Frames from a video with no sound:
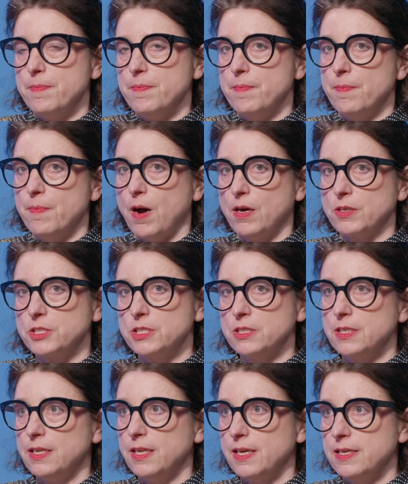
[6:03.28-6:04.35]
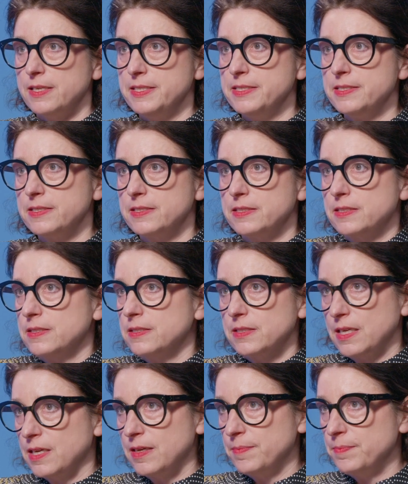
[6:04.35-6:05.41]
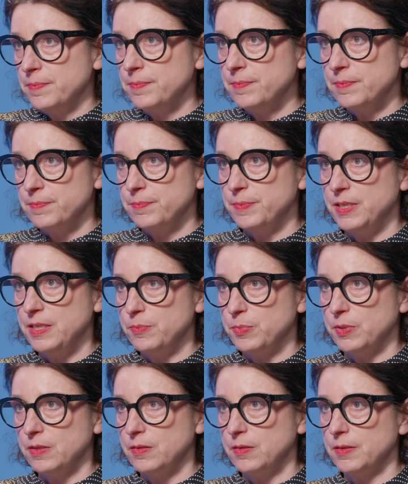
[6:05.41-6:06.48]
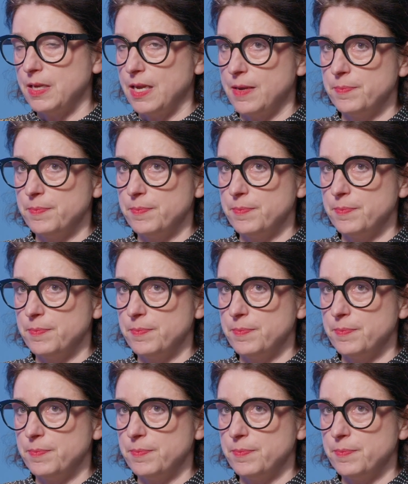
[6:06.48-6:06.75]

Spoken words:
marginalized people,